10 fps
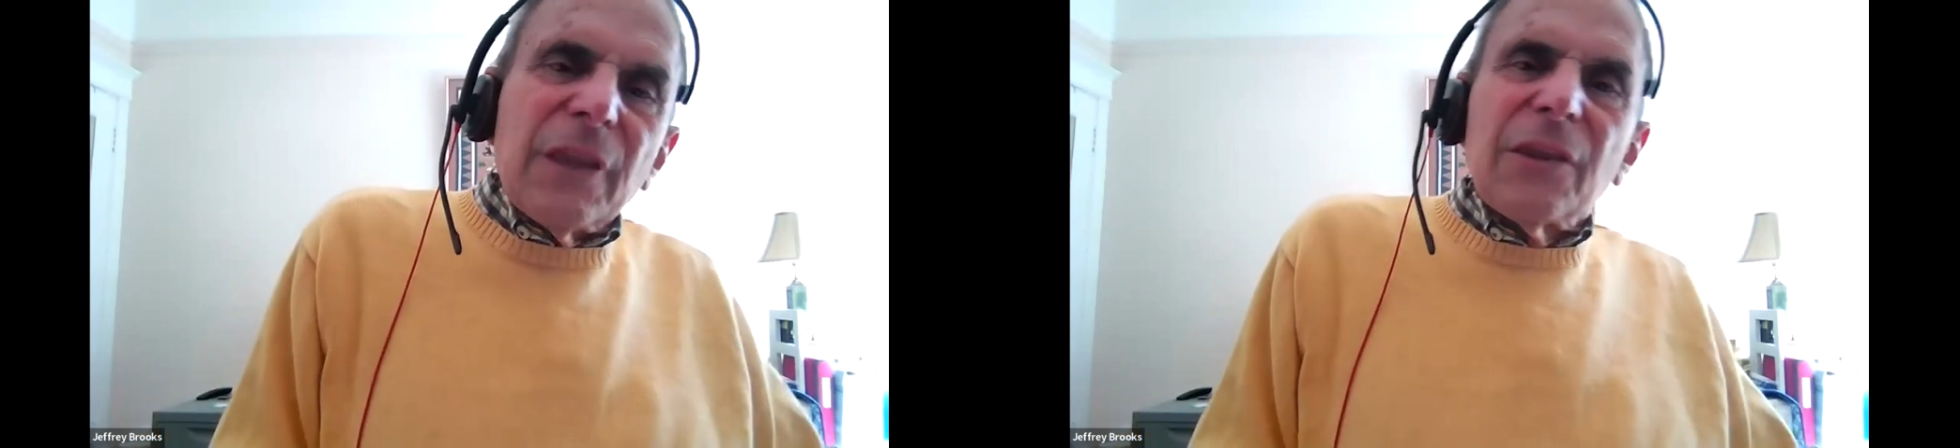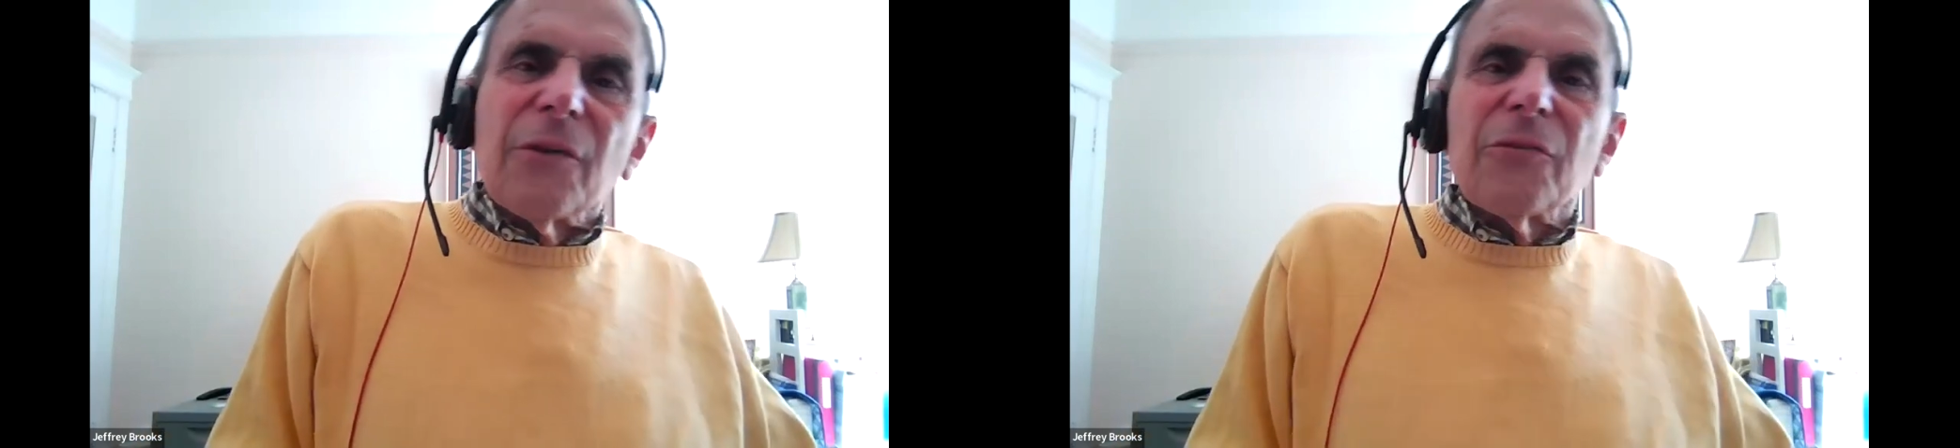
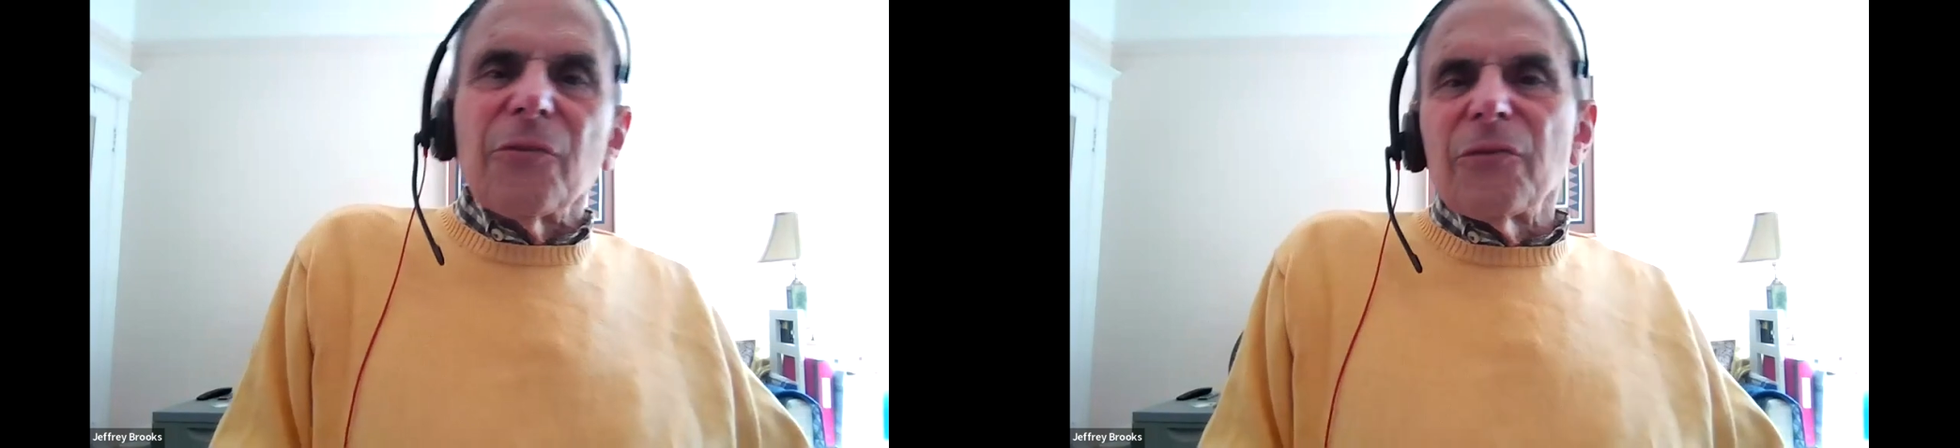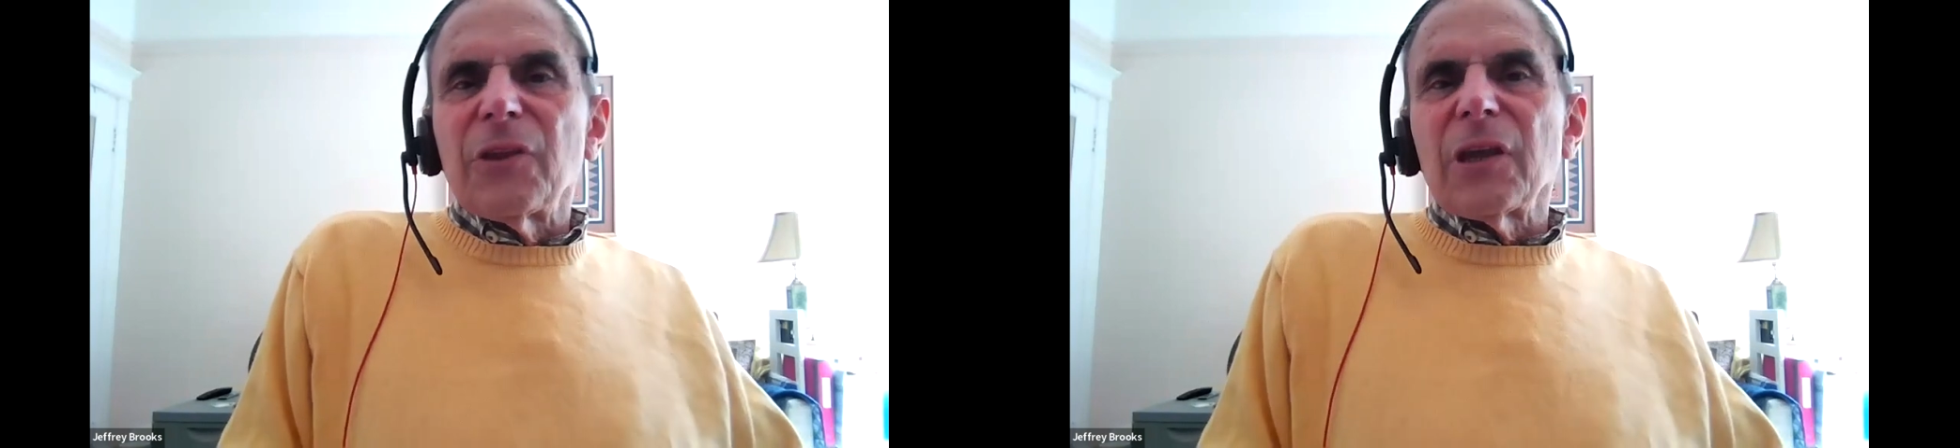
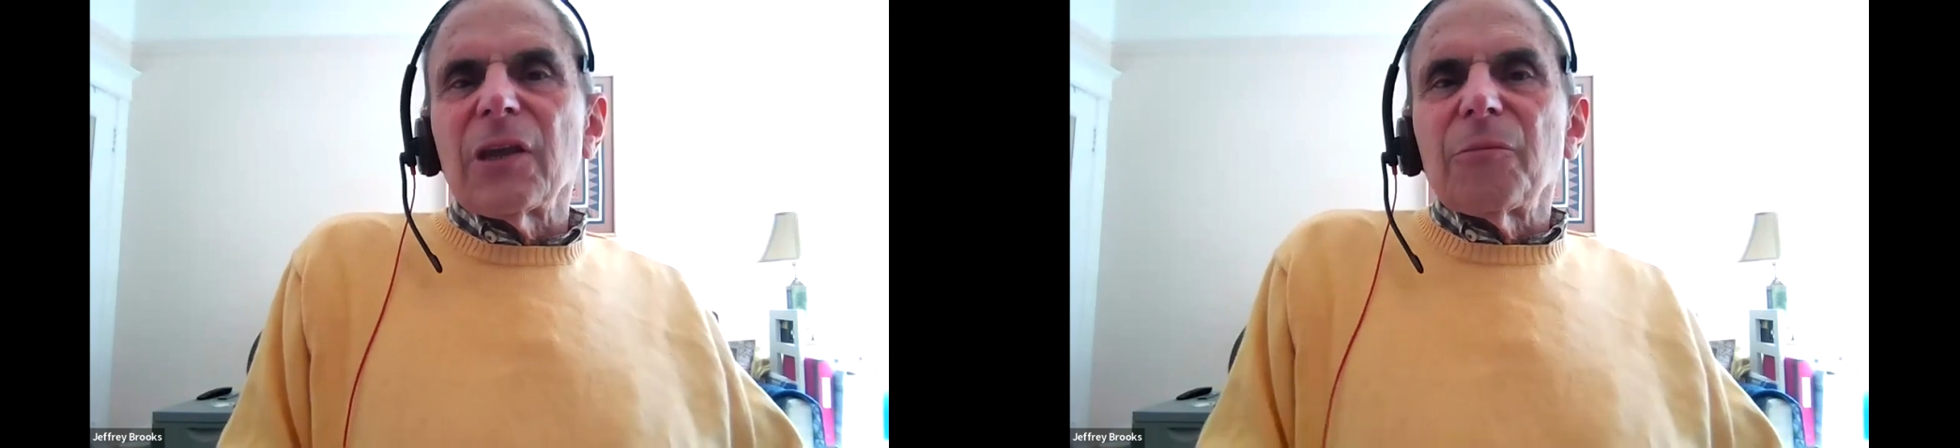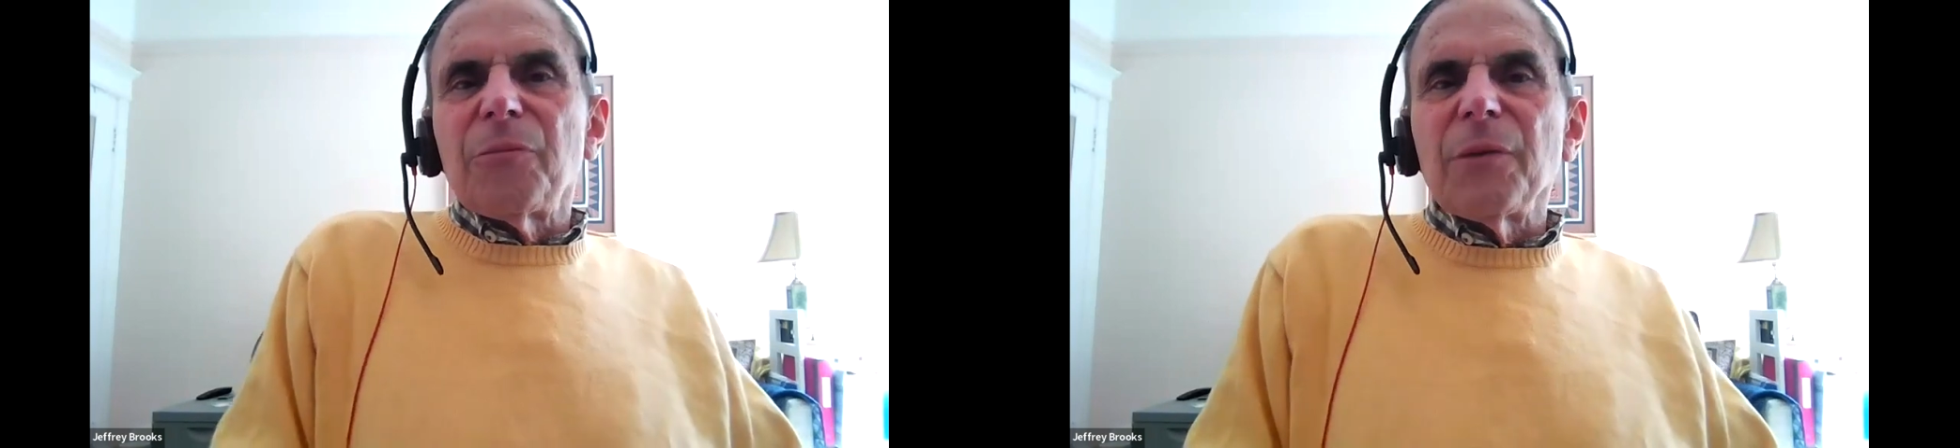the